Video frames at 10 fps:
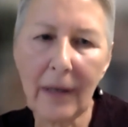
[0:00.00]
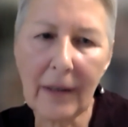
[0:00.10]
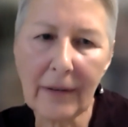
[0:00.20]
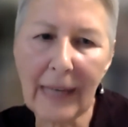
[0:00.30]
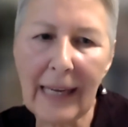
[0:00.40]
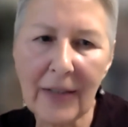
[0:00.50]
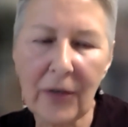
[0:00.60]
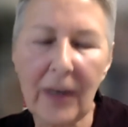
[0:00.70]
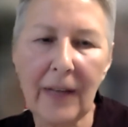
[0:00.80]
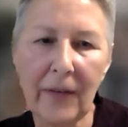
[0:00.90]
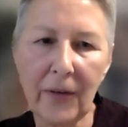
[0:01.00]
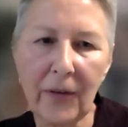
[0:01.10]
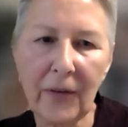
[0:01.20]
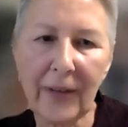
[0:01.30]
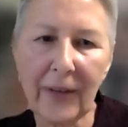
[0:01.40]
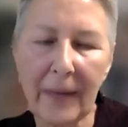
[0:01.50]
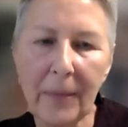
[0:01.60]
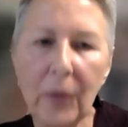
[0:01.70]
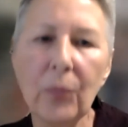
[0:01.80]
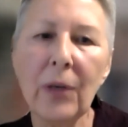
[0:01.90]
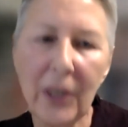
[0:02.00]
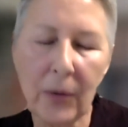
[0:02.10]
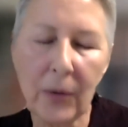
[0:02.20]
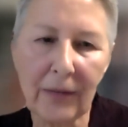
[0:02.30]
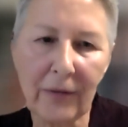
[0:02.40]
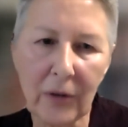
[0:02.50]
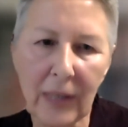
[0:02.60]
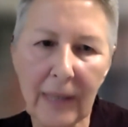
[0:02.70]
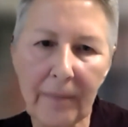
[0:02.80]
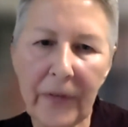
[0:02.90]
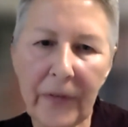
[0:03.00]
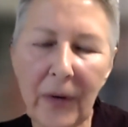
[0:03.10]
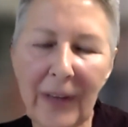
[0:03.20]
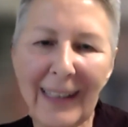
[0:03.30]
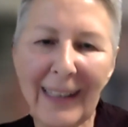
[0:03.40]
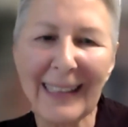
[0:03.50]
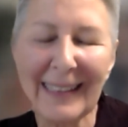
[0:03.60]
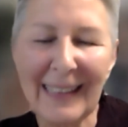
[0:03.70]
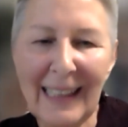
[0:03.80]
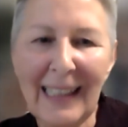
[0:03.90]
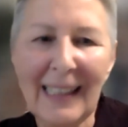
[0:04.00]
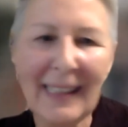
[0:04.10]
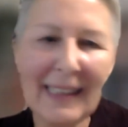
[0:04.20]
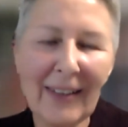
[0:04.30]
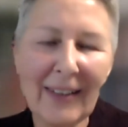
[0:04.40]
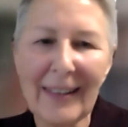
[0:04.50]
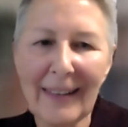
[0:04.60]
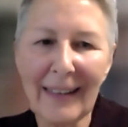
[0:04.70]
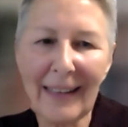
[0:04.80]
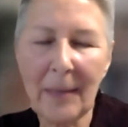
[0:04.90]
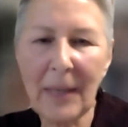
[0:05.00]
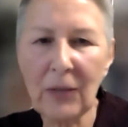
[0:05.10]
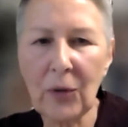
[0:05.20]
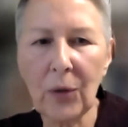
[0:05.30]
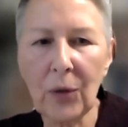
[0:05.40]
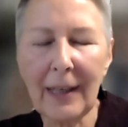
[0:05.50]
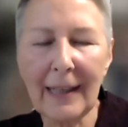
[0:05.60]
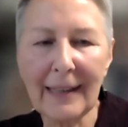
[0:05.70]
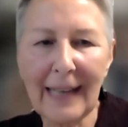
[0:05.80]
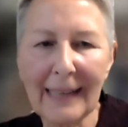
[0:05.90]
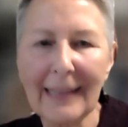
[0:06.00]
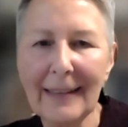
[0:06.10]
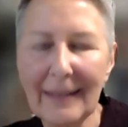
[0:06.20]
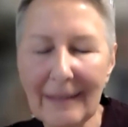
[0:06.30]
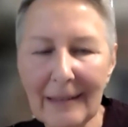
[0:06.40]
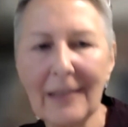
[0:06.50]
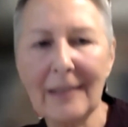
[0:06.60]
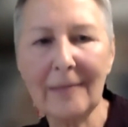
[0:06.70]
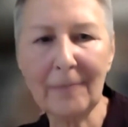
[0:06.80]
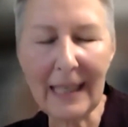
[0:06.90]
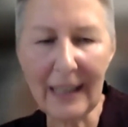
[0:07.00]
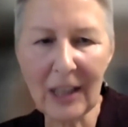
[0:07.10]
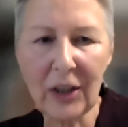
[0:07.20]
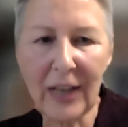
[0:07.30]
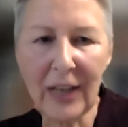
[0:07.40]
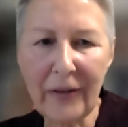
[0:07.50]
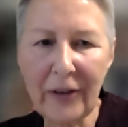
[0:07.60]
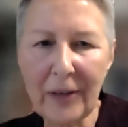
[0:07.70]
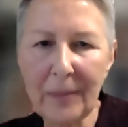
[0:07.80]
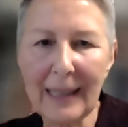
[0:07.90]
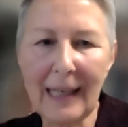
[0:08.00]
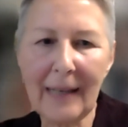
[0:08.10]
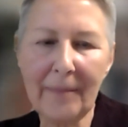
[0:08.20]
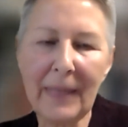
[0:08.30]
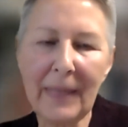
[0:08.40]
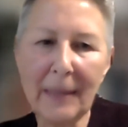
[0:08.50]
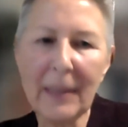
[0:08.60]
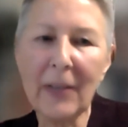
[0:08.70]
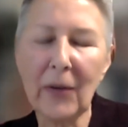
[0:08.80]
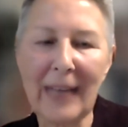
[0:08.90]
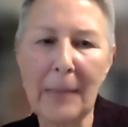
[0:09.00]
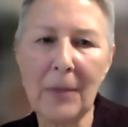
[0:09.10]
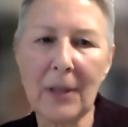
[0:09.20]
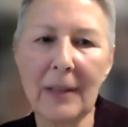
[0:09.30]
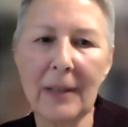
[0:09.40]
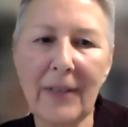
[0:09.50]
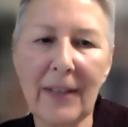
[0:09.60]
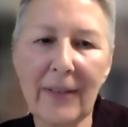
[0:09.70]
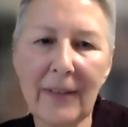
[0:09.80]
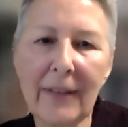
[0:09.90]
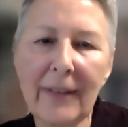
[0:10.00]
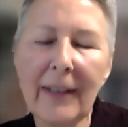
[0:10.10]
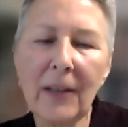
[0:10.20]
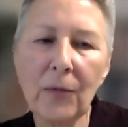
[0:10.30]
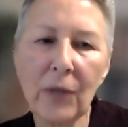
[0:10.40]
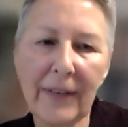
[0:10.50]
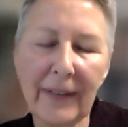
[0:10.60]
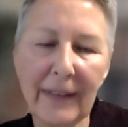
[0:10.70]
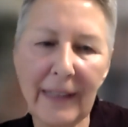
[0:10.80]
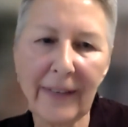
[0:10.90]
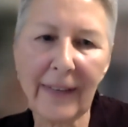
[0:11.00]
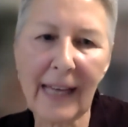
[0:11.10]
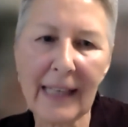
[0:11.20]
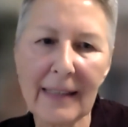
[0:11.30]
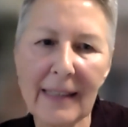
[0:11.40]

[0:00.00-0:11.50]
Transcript: aid transfers, for example, with UN voting. So I think that's, you know, the econometric work on that, they're making a good effort, but I'm a little skeptical of this. The second reason is that